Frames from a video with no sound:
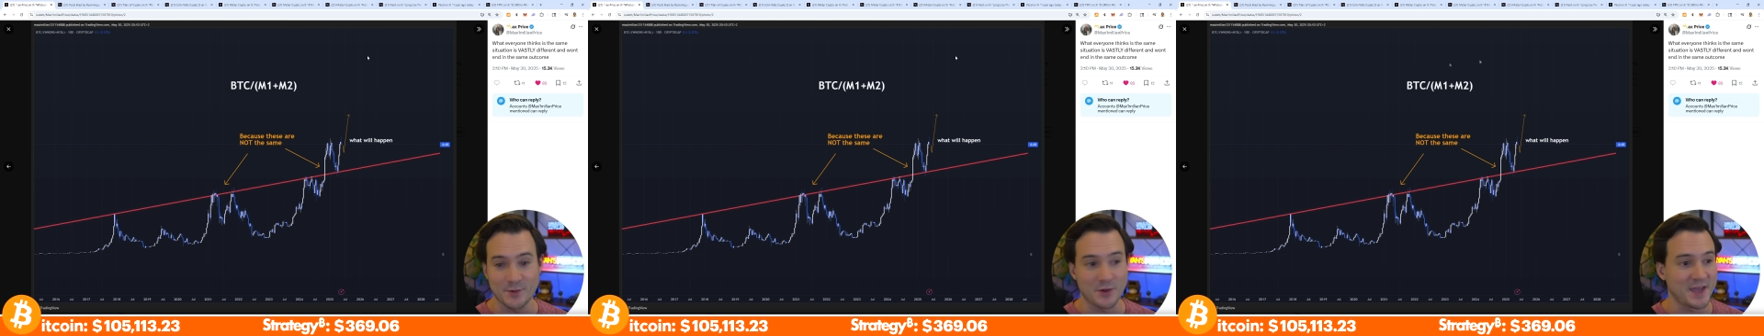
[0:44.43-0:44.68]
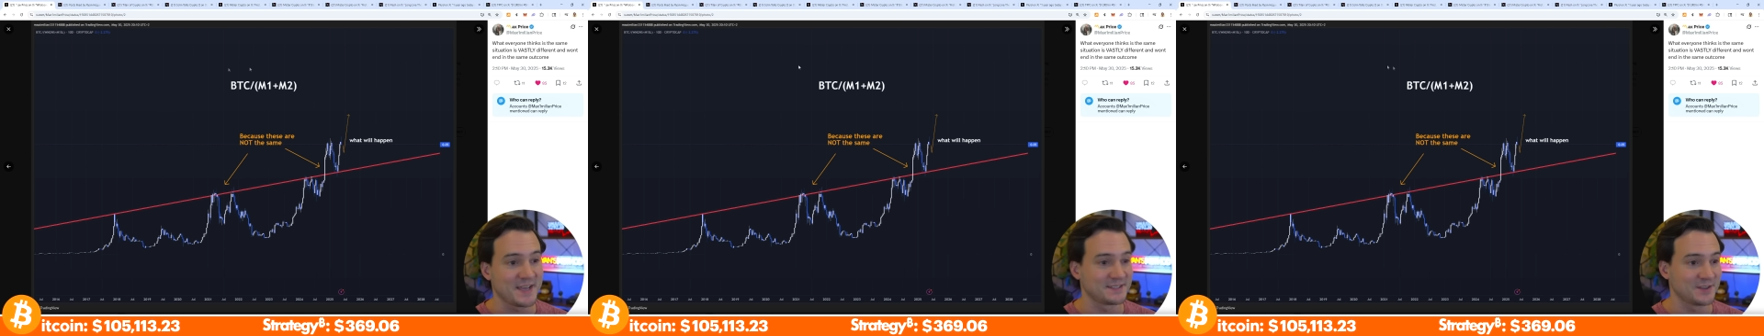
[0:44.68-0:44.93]

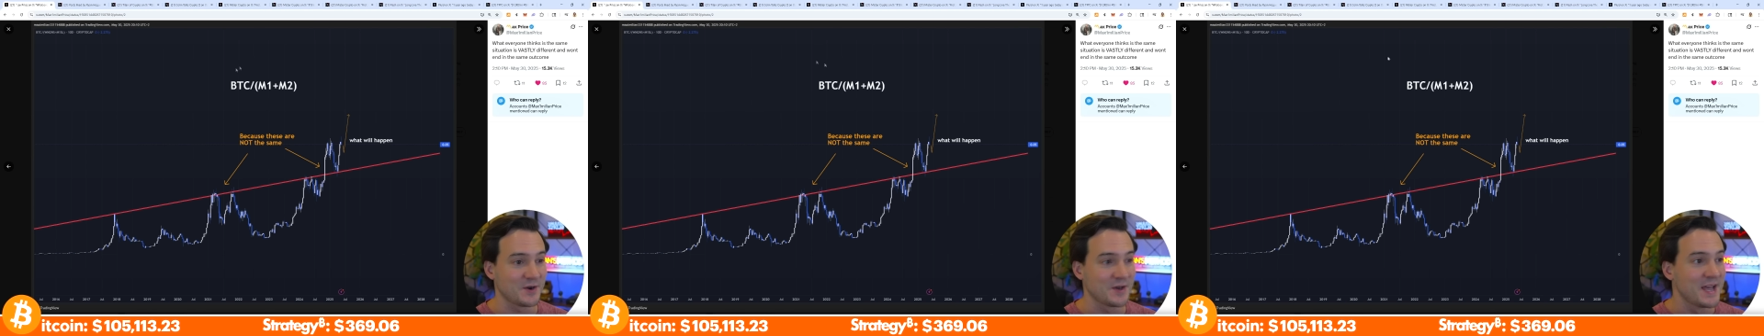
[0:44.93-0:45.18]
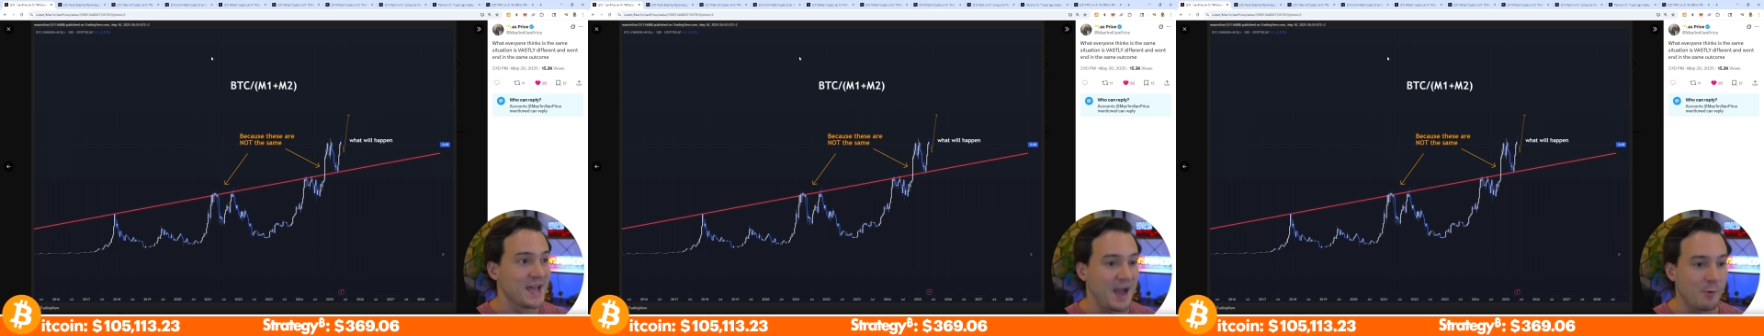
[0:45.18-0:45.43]
Okay, so
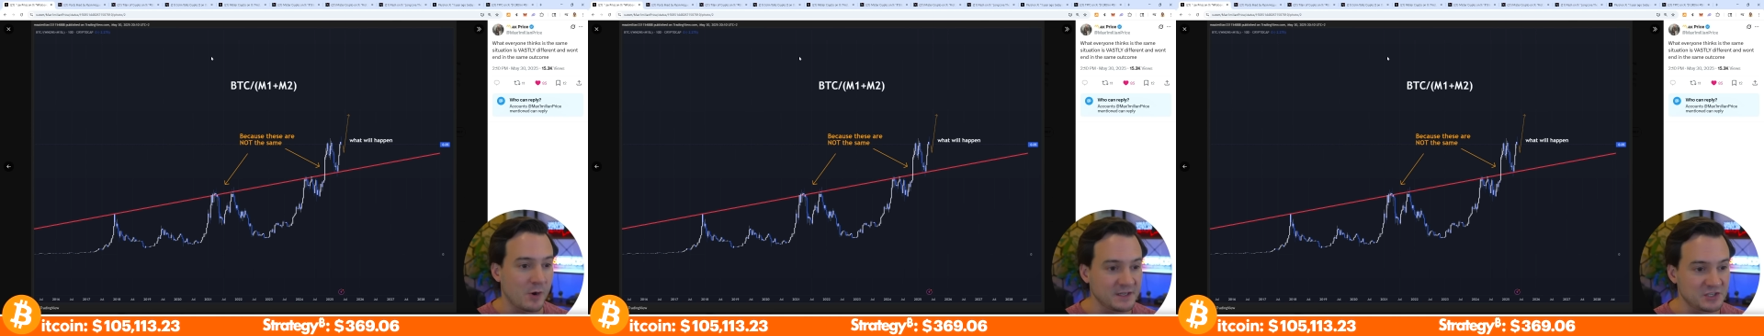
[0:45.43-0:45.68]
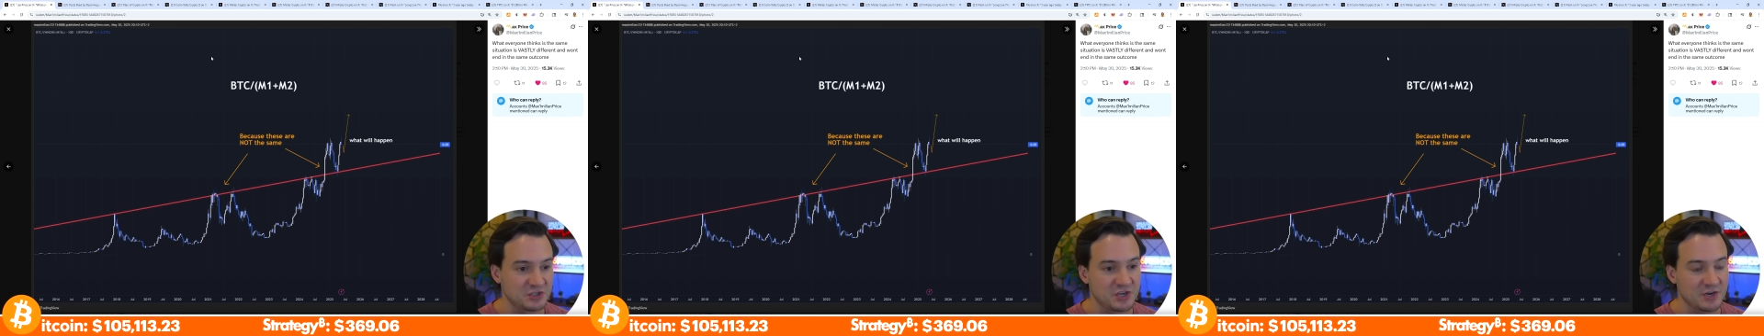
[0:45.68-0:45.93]
I wanted
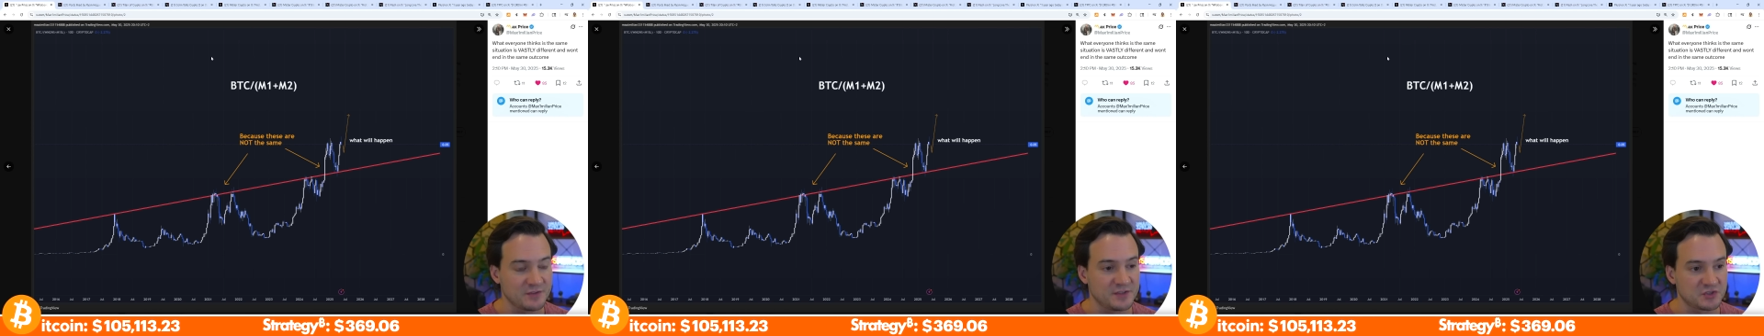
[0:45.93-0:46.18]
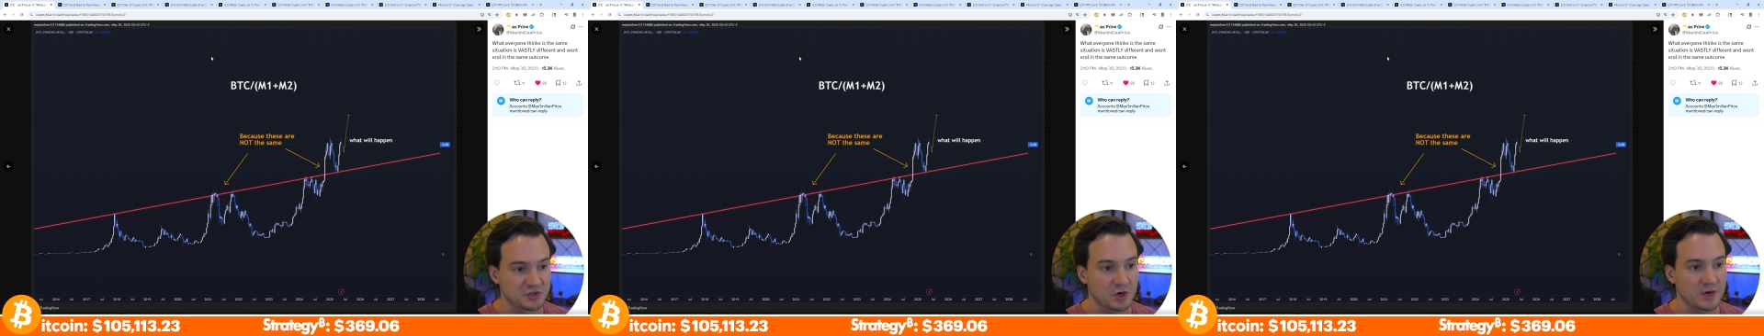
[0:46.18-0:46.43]
to share
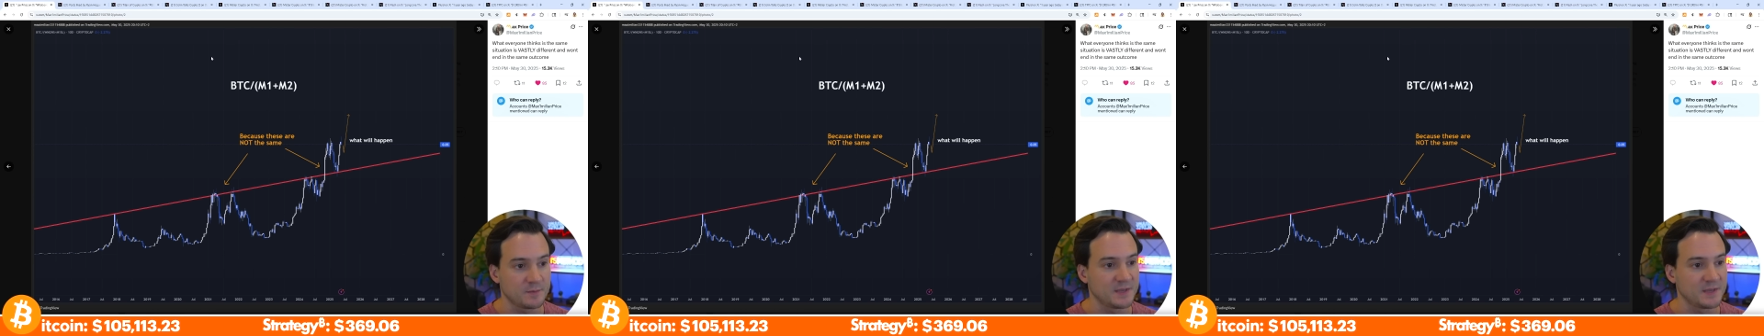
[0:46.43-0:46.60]
this chart